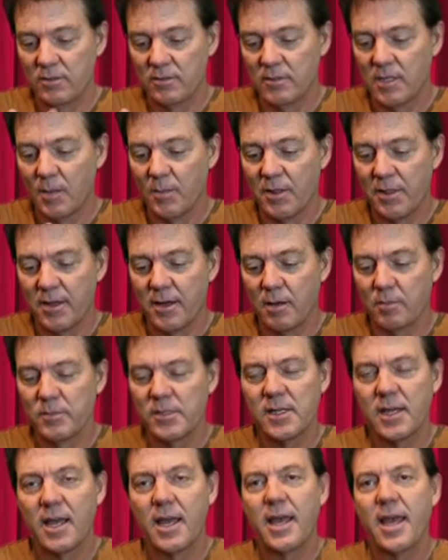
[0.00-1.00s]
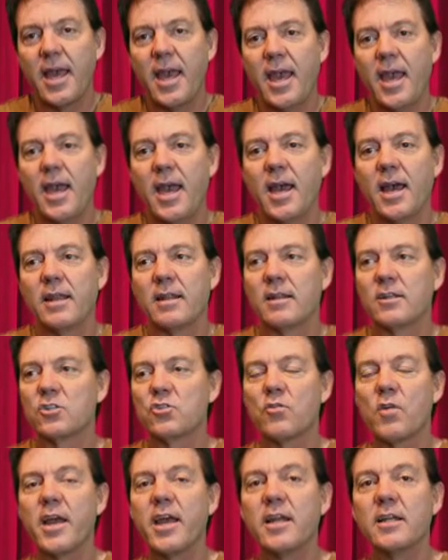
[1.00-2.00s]
double thumbs, and the
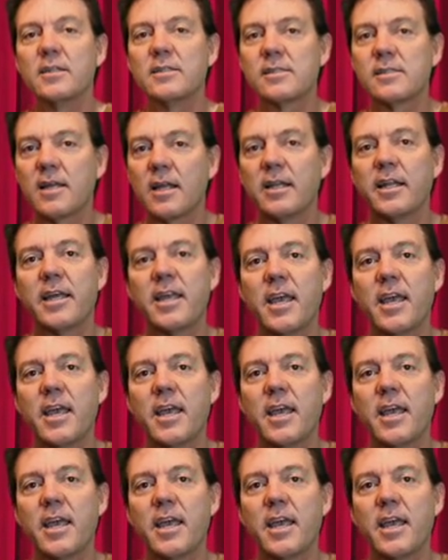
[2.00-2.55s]
train suddenly